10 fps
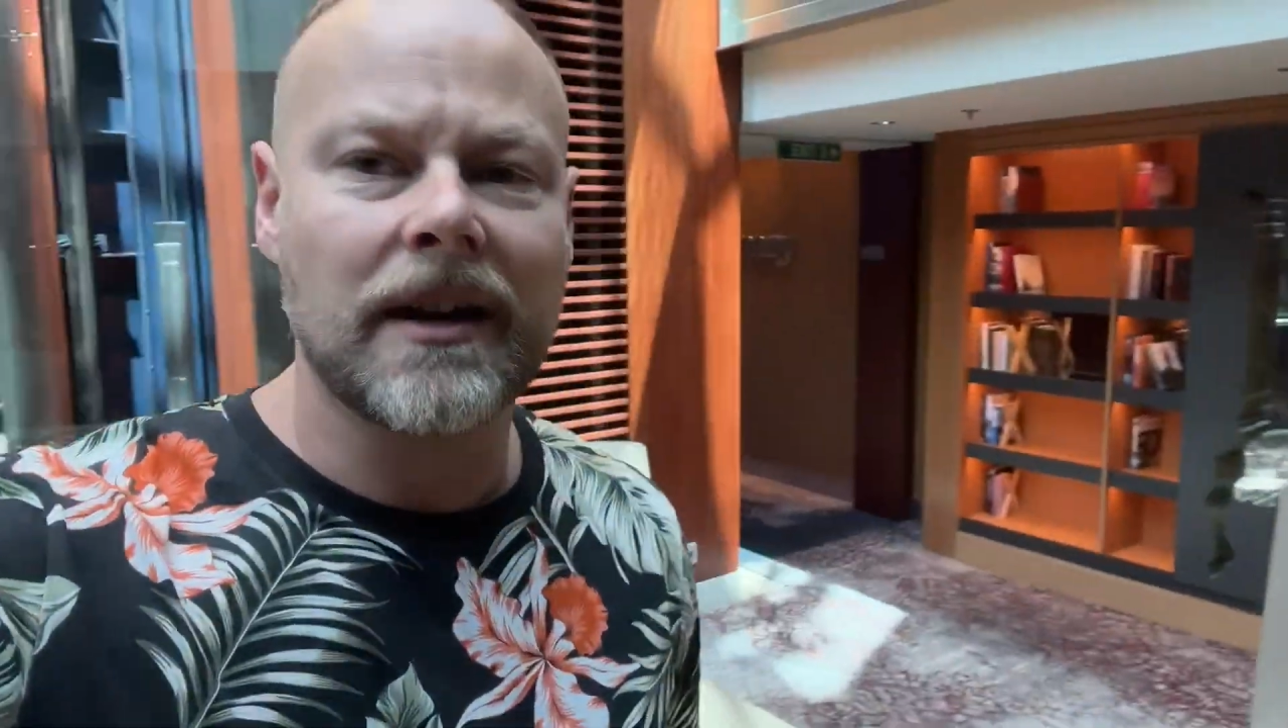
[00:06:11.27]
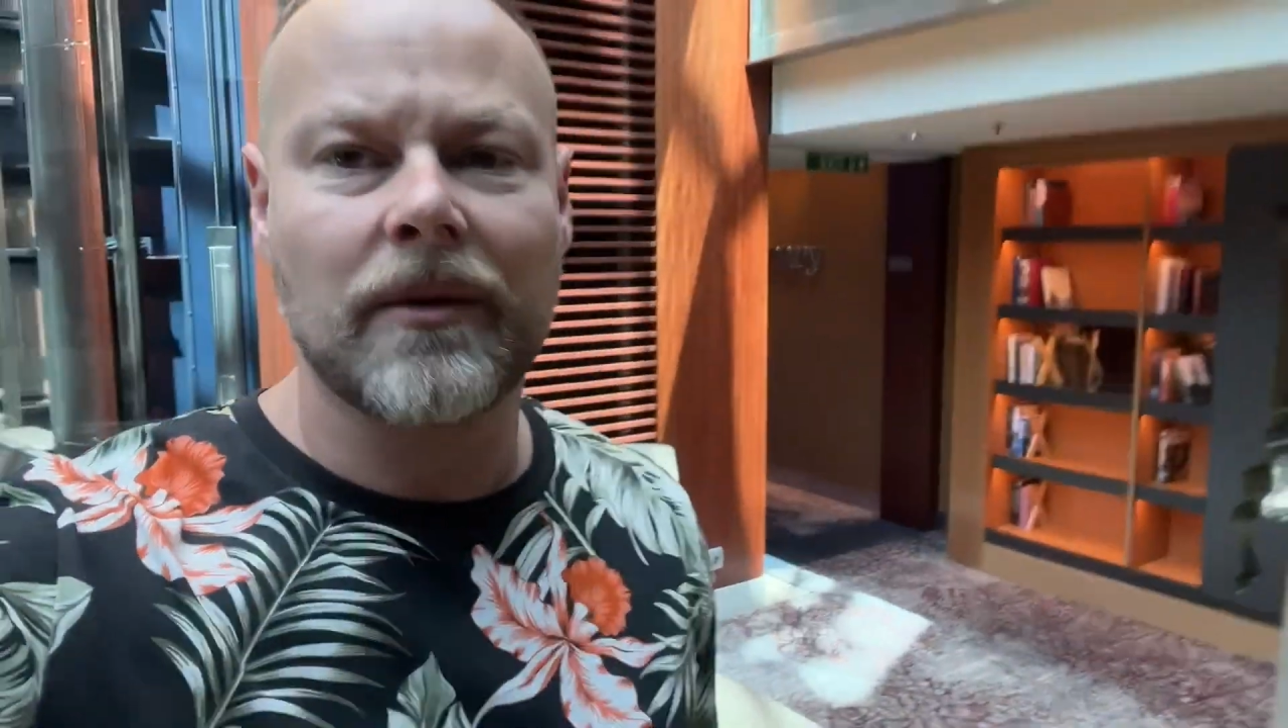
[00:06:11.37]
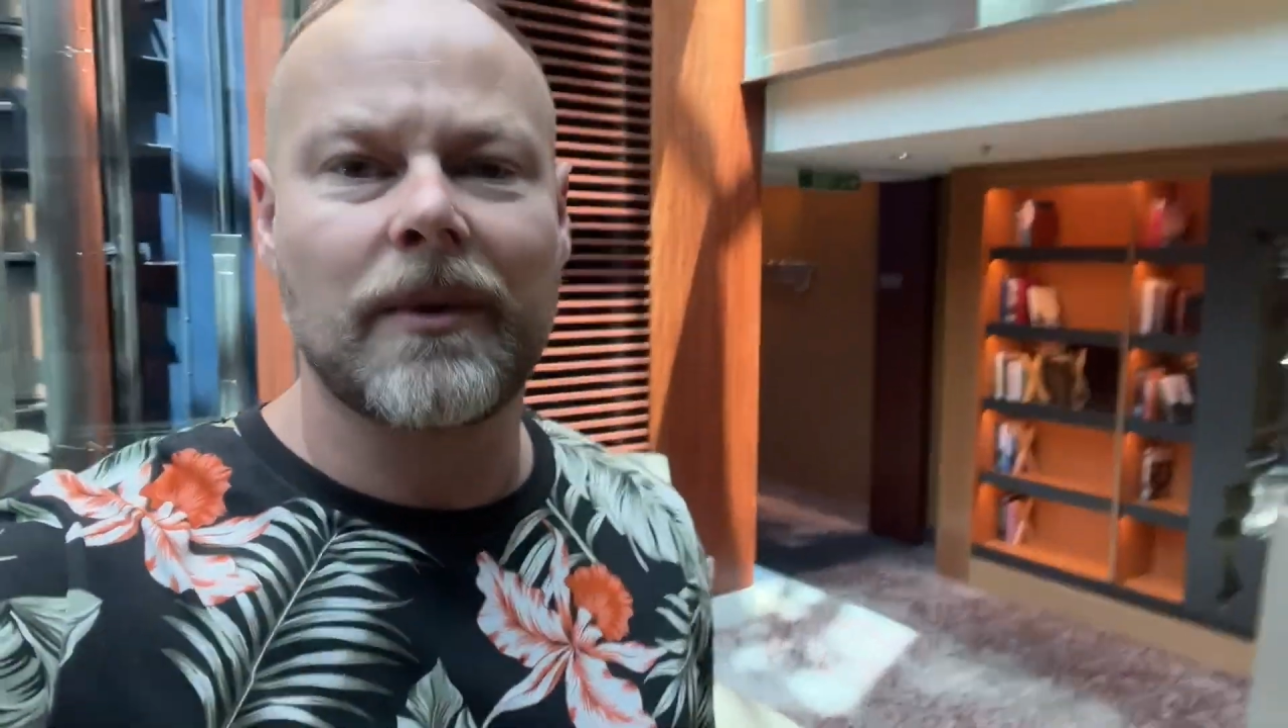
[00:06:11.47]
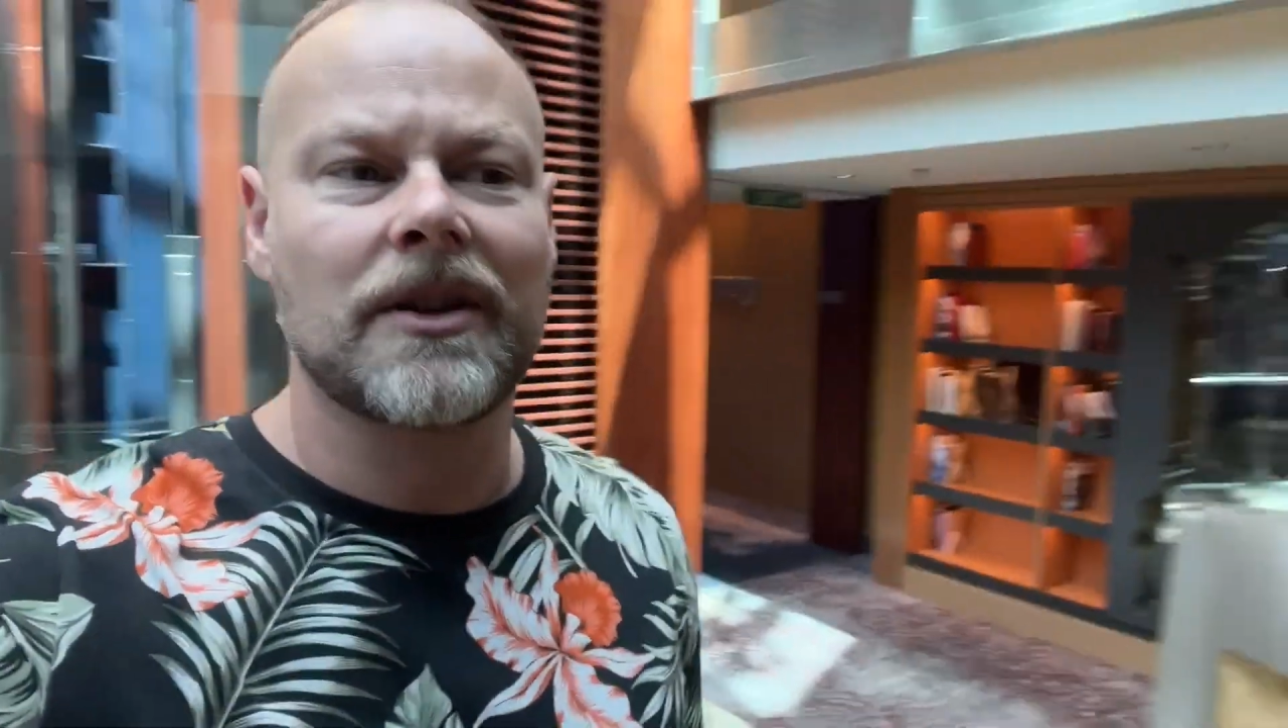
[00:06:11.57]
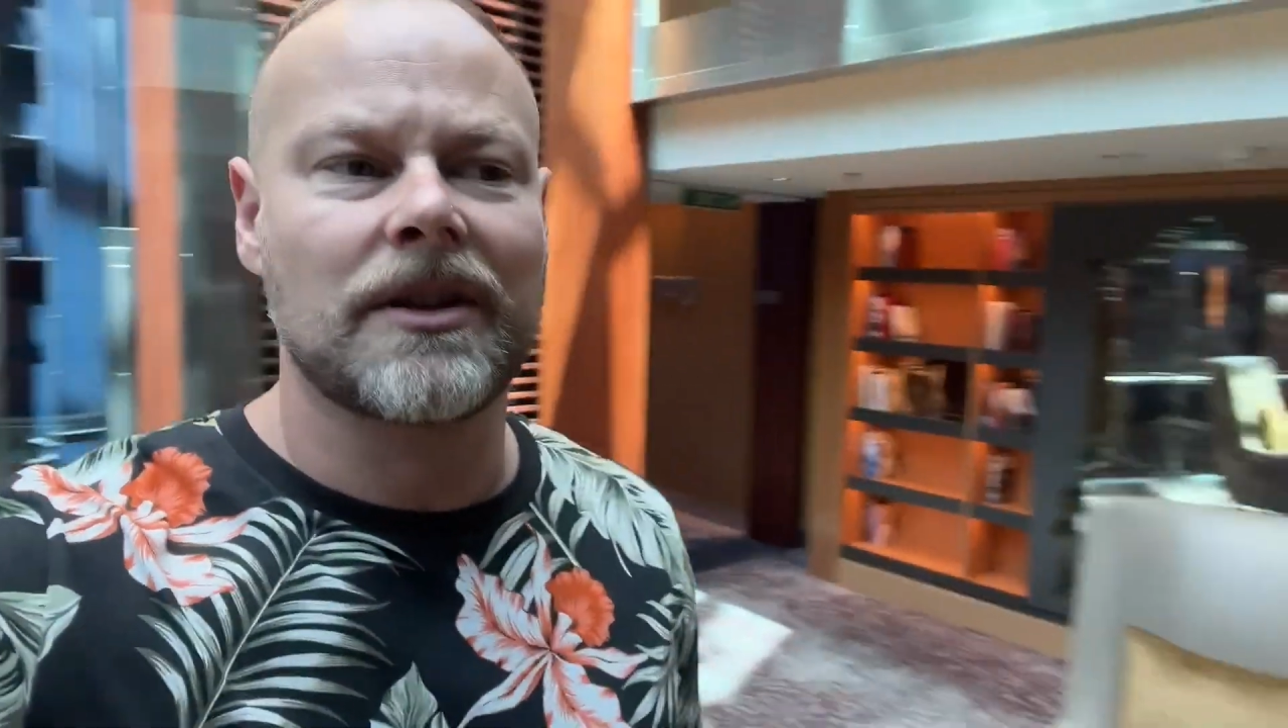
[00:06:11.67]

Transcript: which